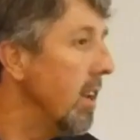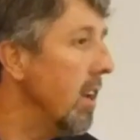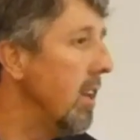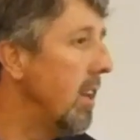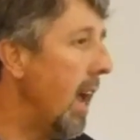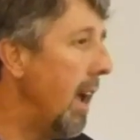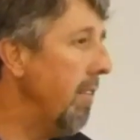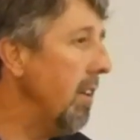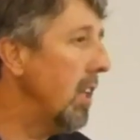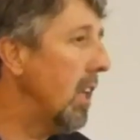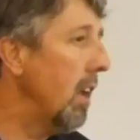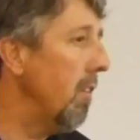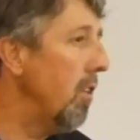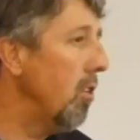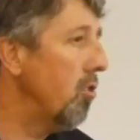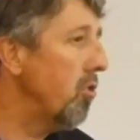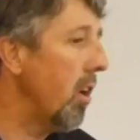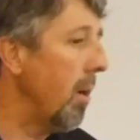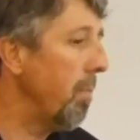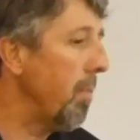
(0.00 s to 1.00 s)
Did David give
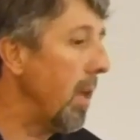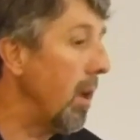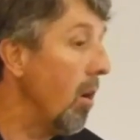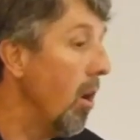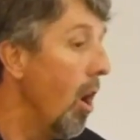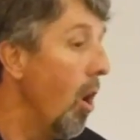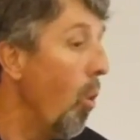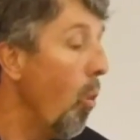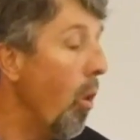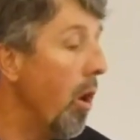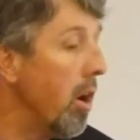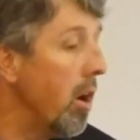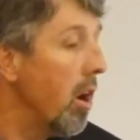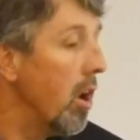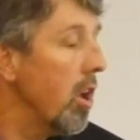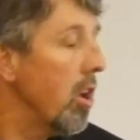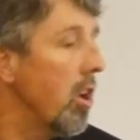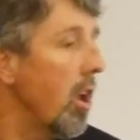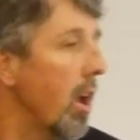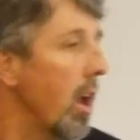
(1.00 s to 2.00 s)
you something where
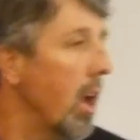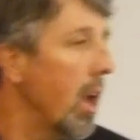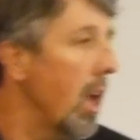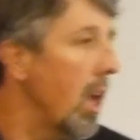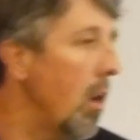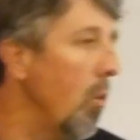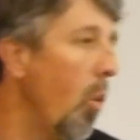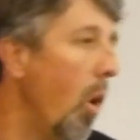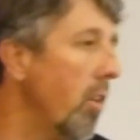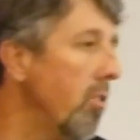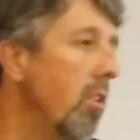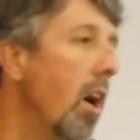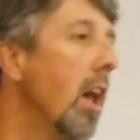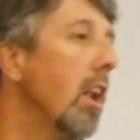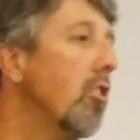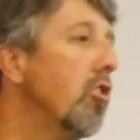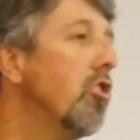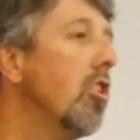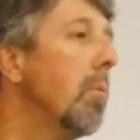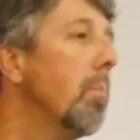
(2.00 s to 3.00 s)
he was not
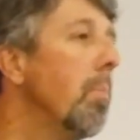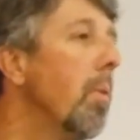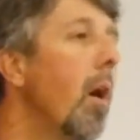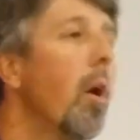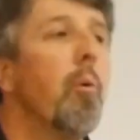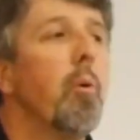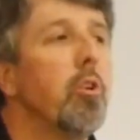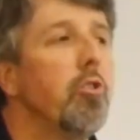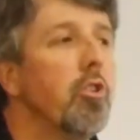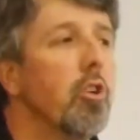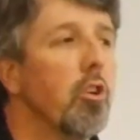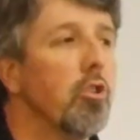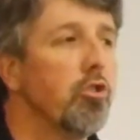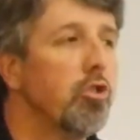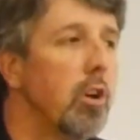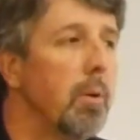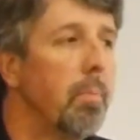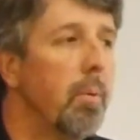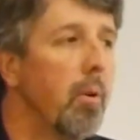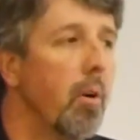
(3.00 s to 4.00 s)
a ship original
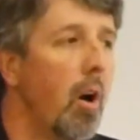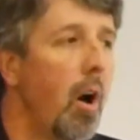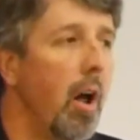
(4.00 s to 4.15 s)
shipper